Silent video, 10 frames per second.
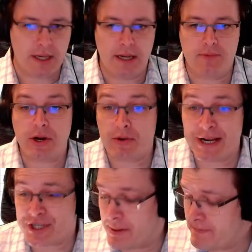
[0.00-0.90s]

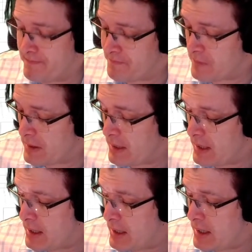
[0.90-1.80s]
regression,
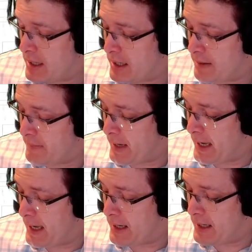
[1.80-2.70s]

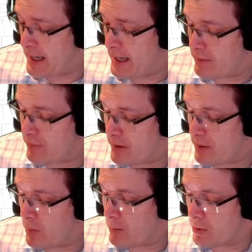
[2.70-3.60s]
and really
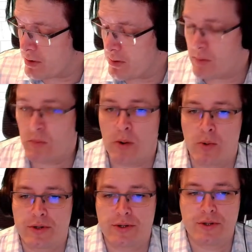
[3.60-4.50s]
what we're
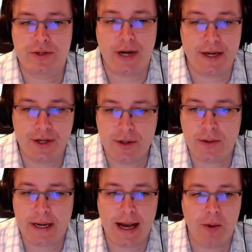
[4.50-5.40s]
trying to do
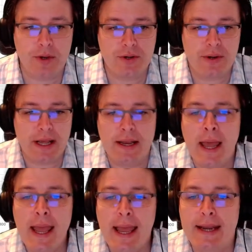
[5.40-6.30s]
and how we do it.
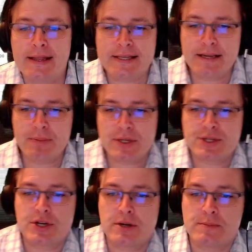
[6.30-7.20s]
And in the
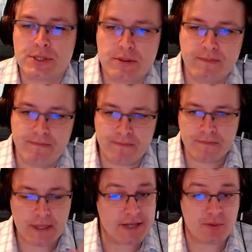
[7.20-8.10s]
simplest terms,
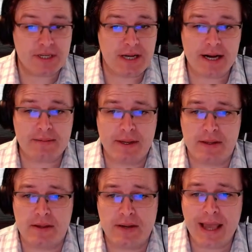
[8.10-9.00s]
as we talked about
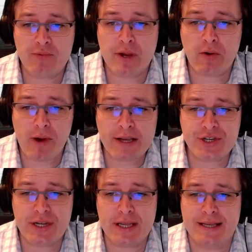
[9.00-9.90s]
the other day,
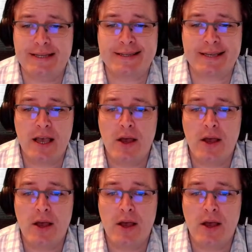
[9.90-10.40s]
regression is